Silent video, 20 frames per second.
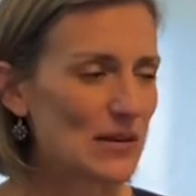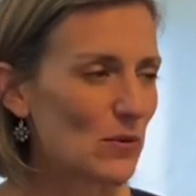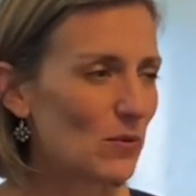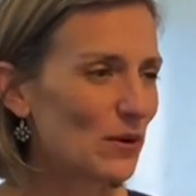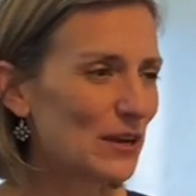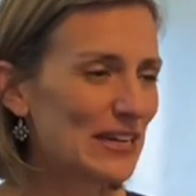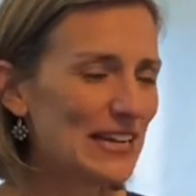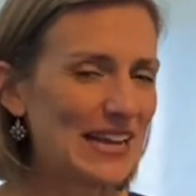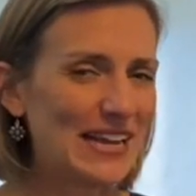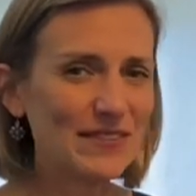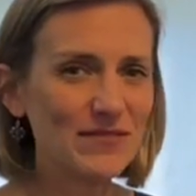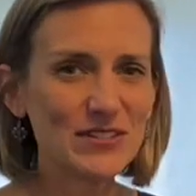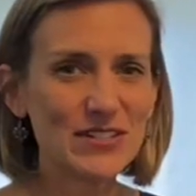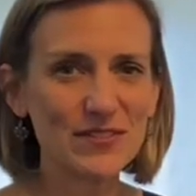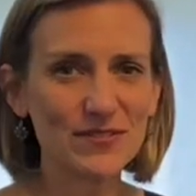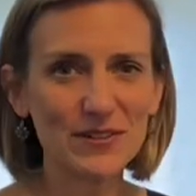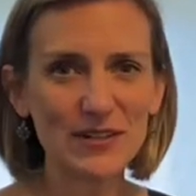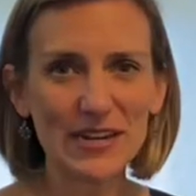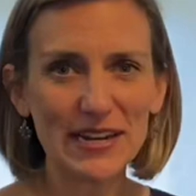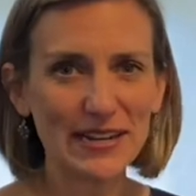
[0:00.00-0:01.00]
We're gonna have
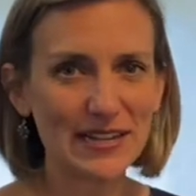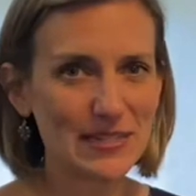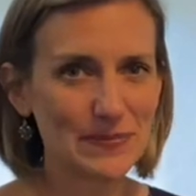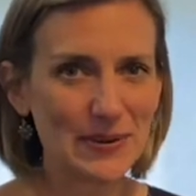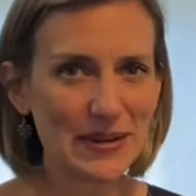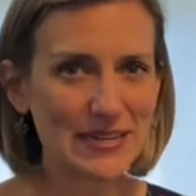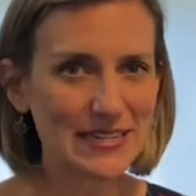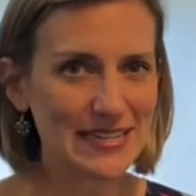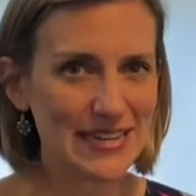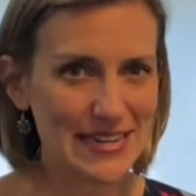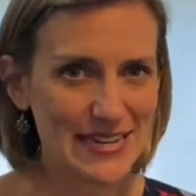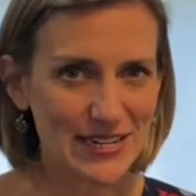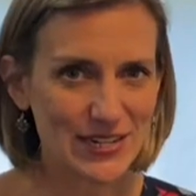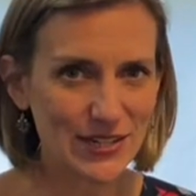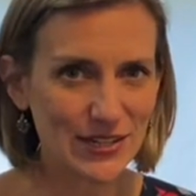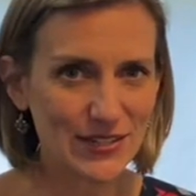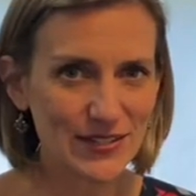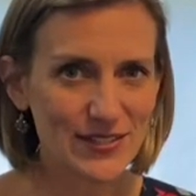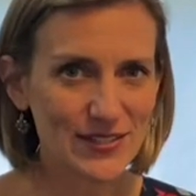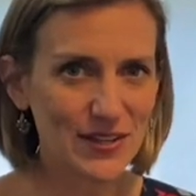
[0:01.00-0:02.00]
different
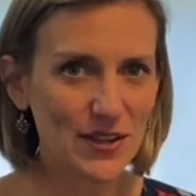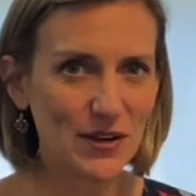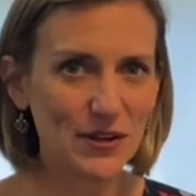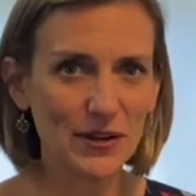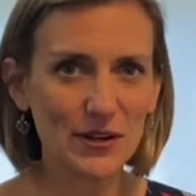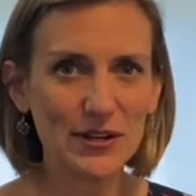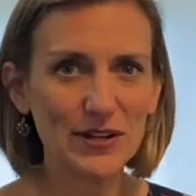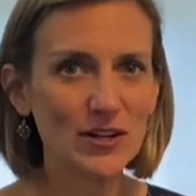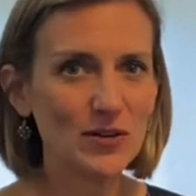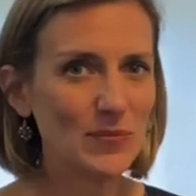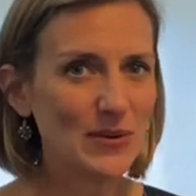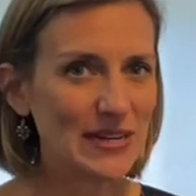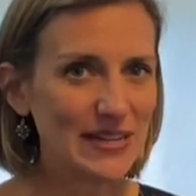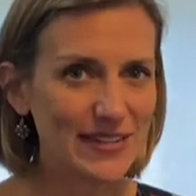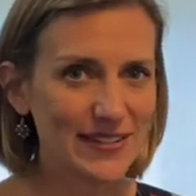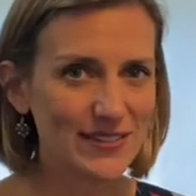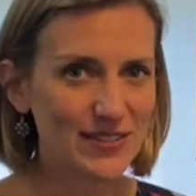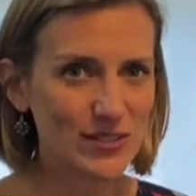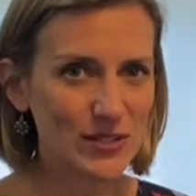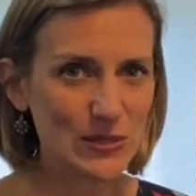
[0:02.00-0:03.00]
expectations on our
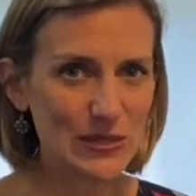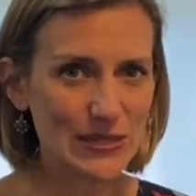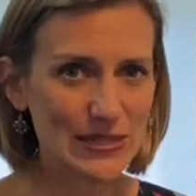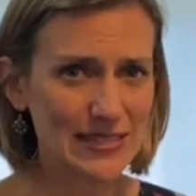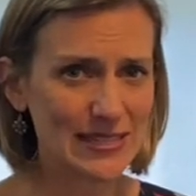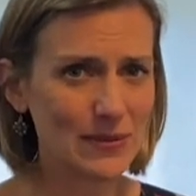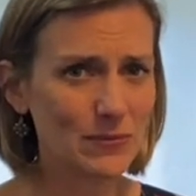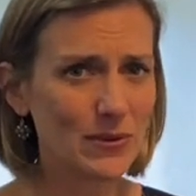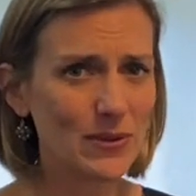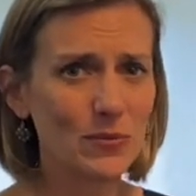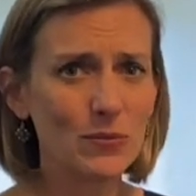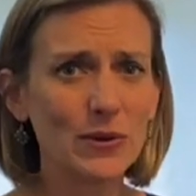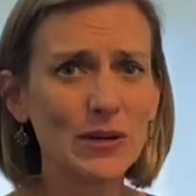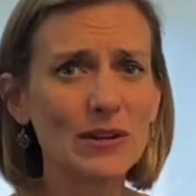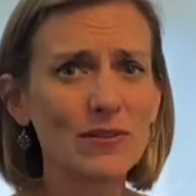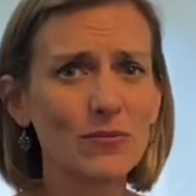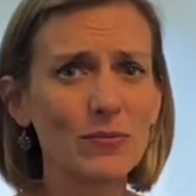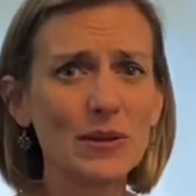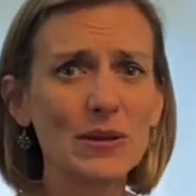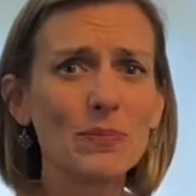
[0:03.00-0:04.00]
intermediate students than we would
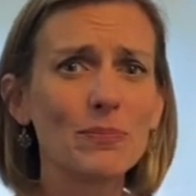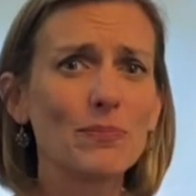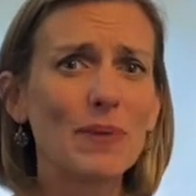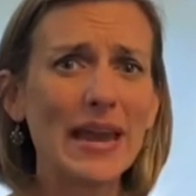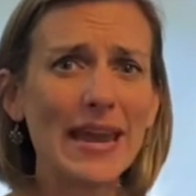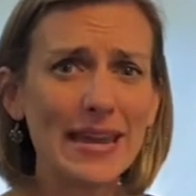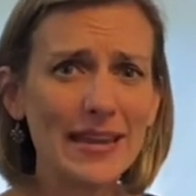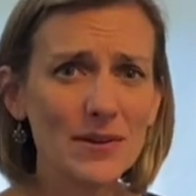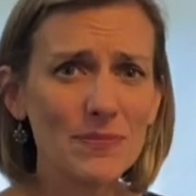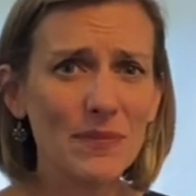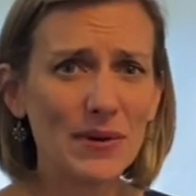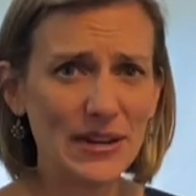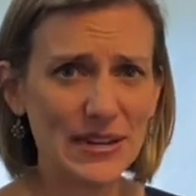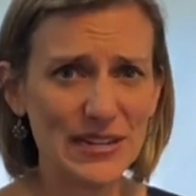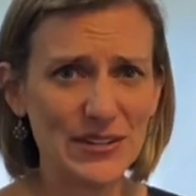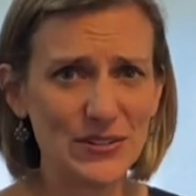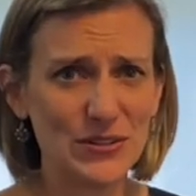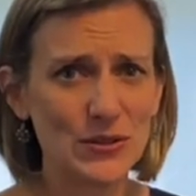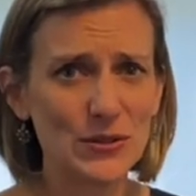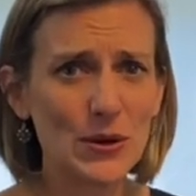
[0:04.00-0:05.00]
if we paid
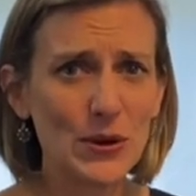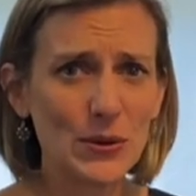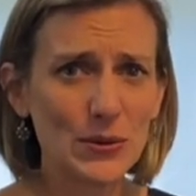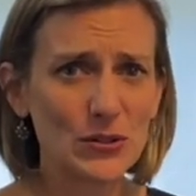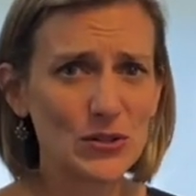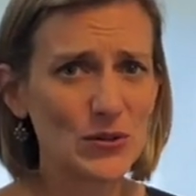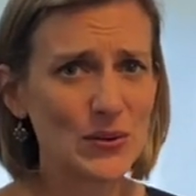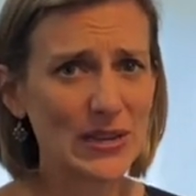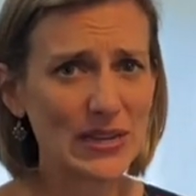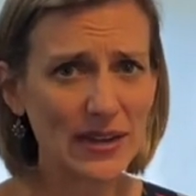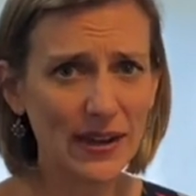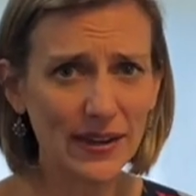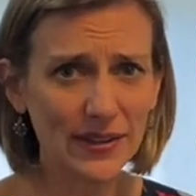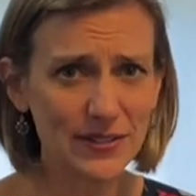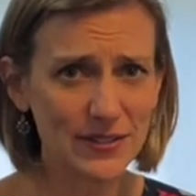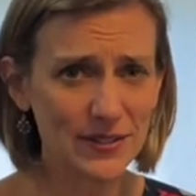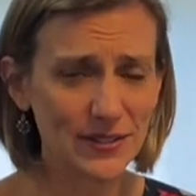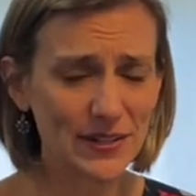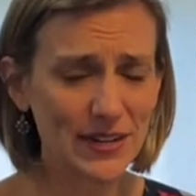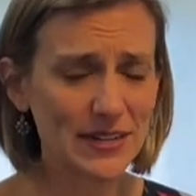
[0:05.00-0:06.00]
money to go to a
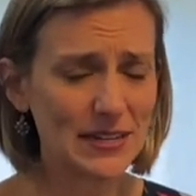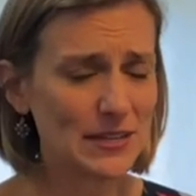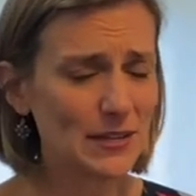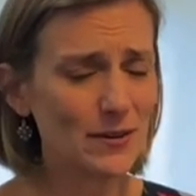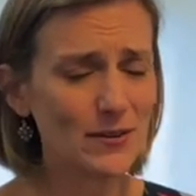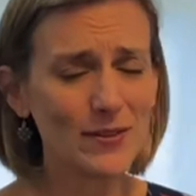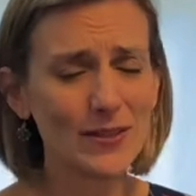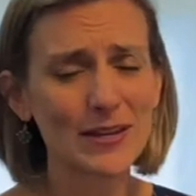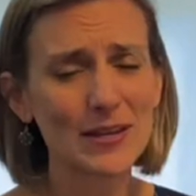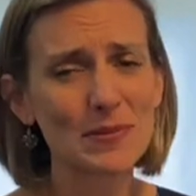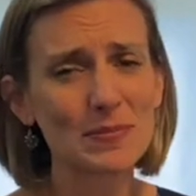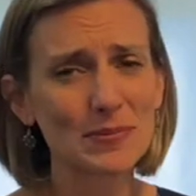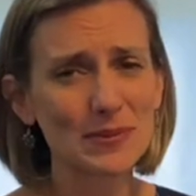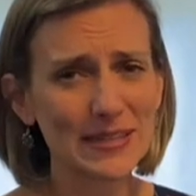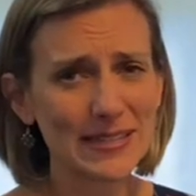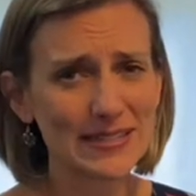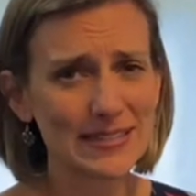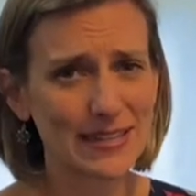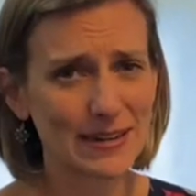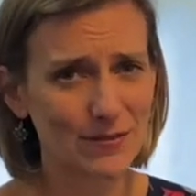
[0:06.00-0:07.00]
concert and hear the
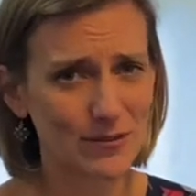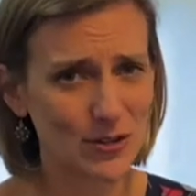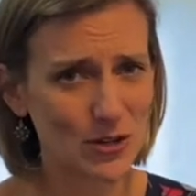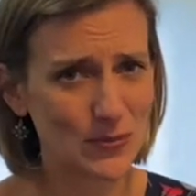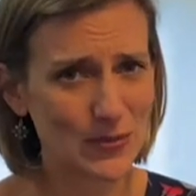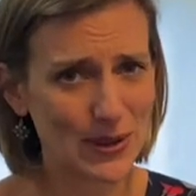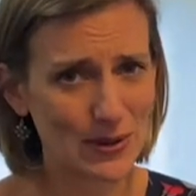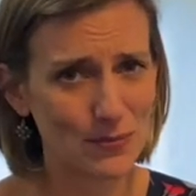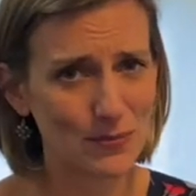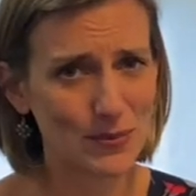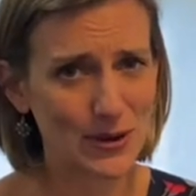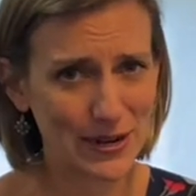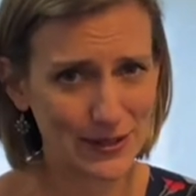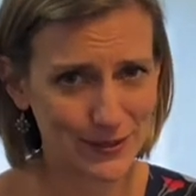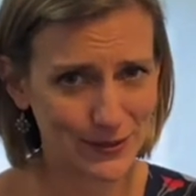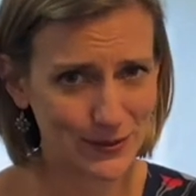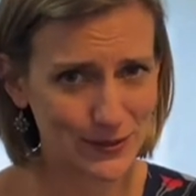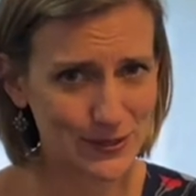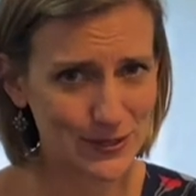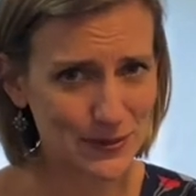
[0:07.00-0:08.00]
complete set of Chopin
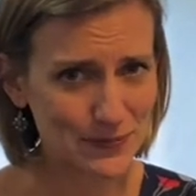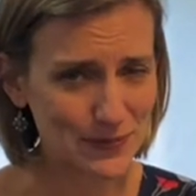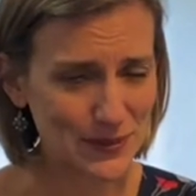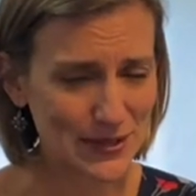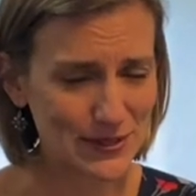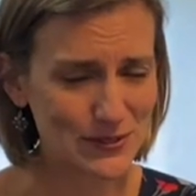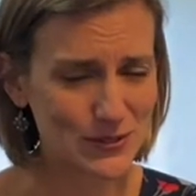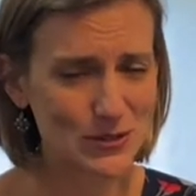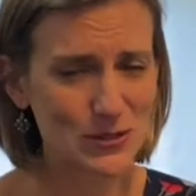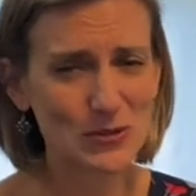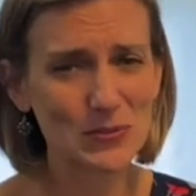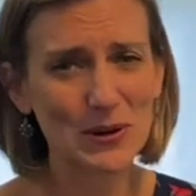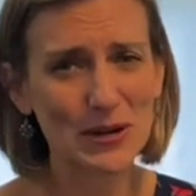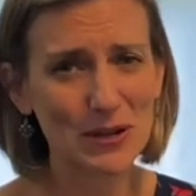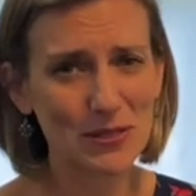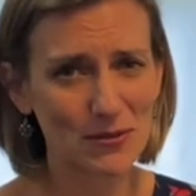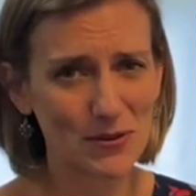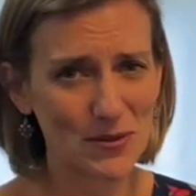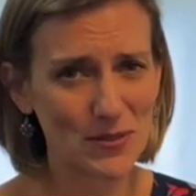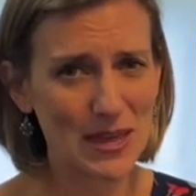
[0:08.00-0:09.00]
preludes. So just wanted
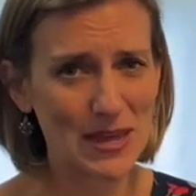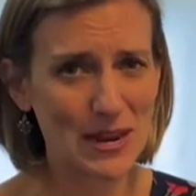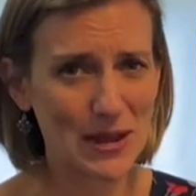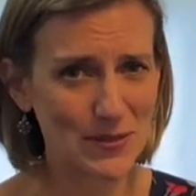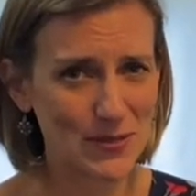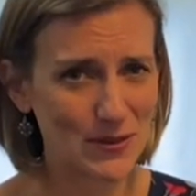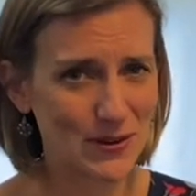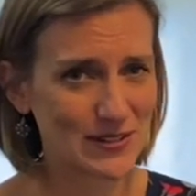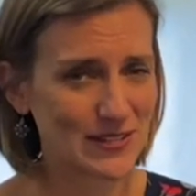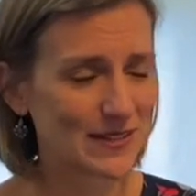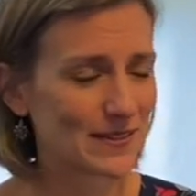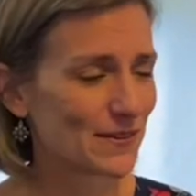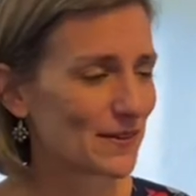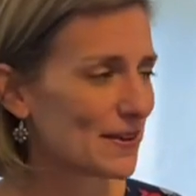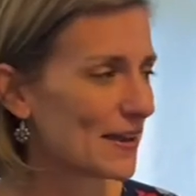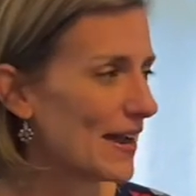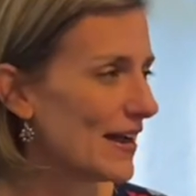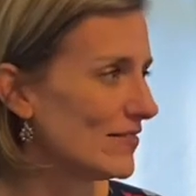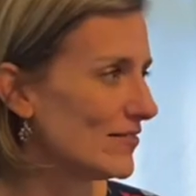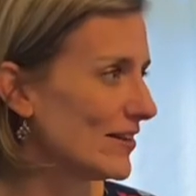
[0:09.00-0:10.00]
to throw that out there as a little
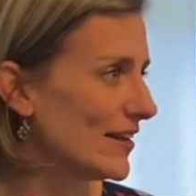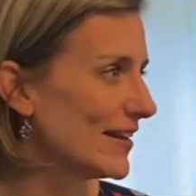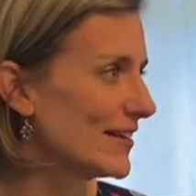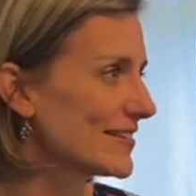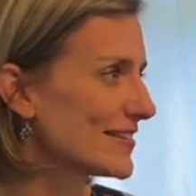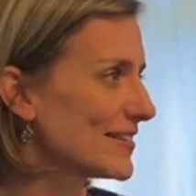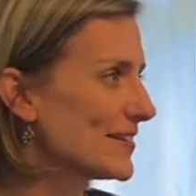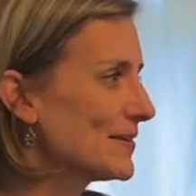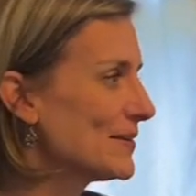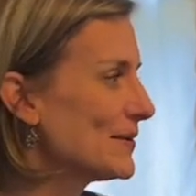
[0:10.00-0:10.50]
caveat.